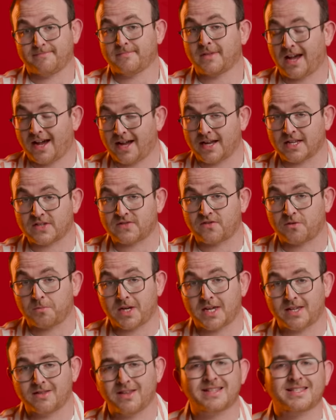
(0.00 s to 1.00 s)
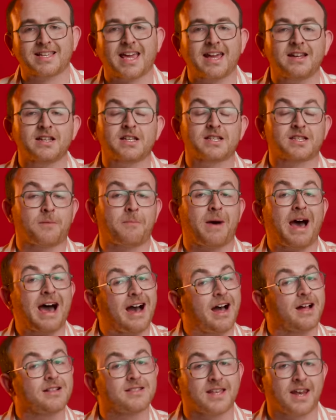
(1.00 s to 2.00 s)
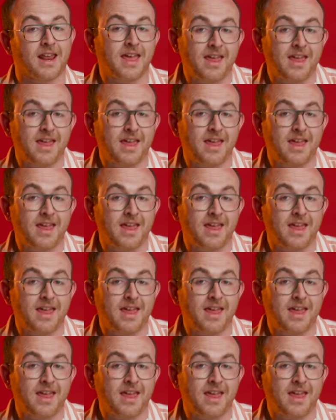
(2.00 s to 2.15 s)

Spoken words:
cons for me, let's get into some odds and